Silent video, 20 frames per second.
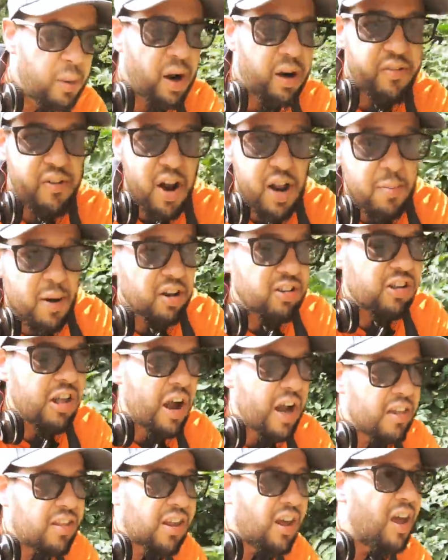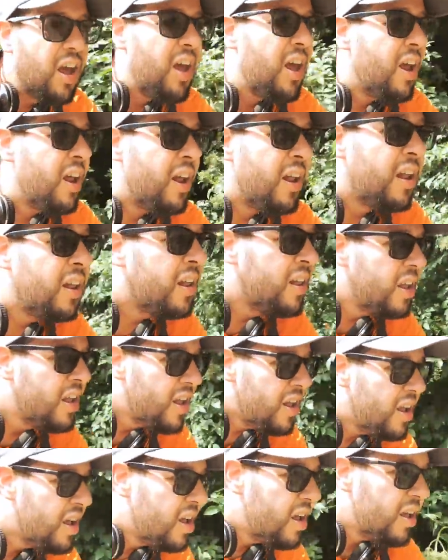but I'd very much like to
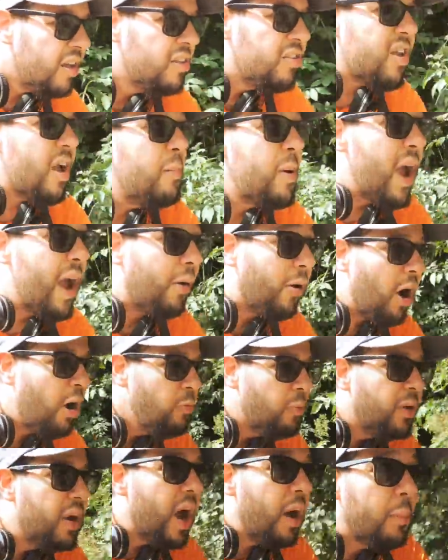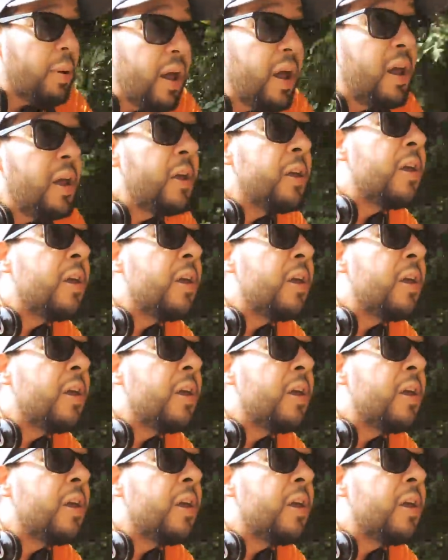somehow open up,